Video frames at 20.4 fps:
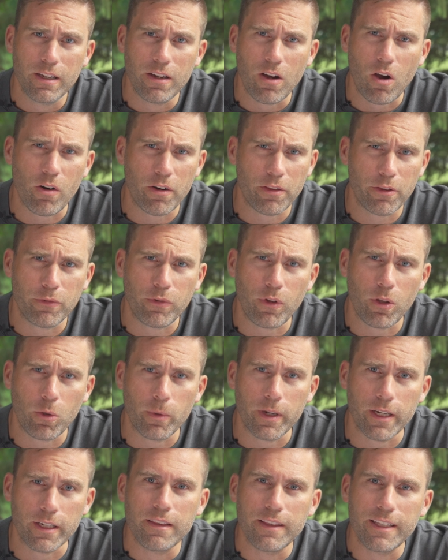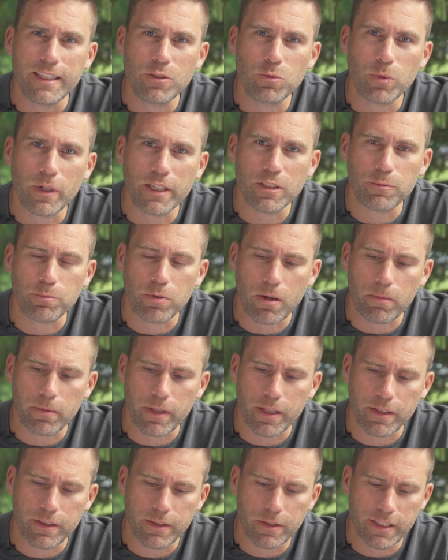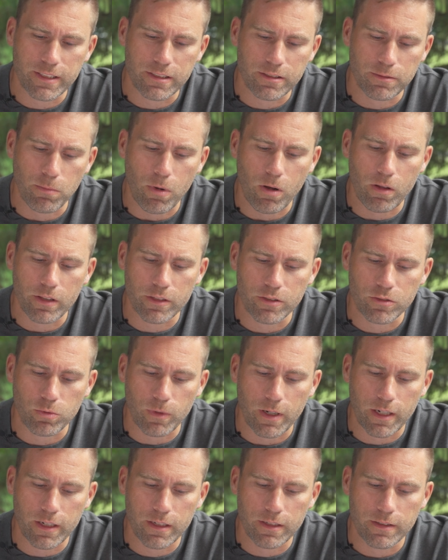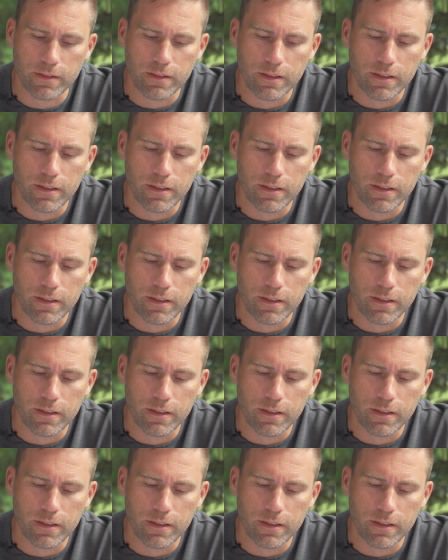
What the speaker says: are the following. This one is probably the smallest one.